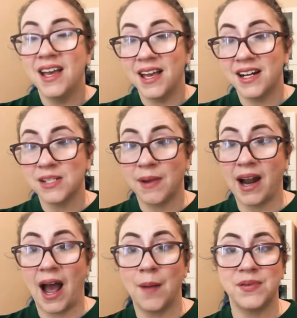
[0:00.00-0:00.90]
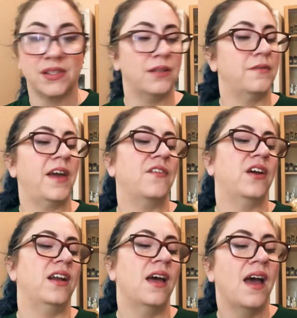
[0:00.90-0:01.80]
It is my absolute
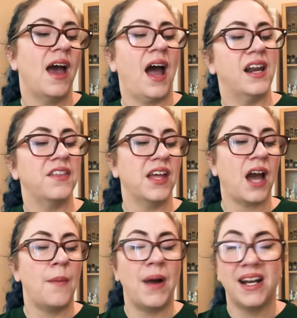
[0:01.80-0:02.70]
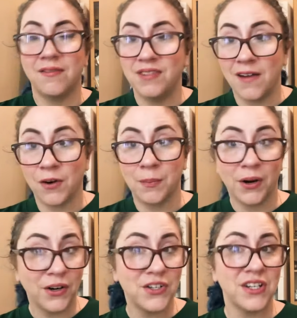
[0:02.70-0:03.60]
favorite, and I think I might have never
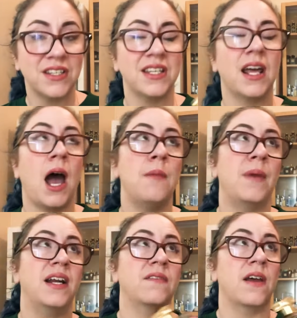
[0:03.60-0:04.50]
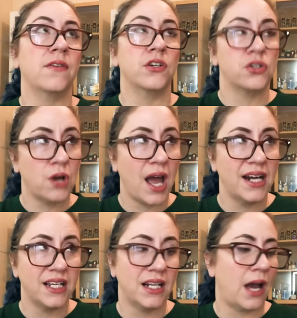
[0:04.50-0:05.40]
purchased it. I might have never tried
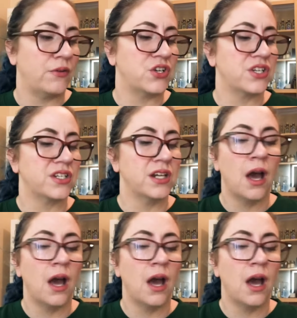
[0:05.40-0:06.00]
it. I was just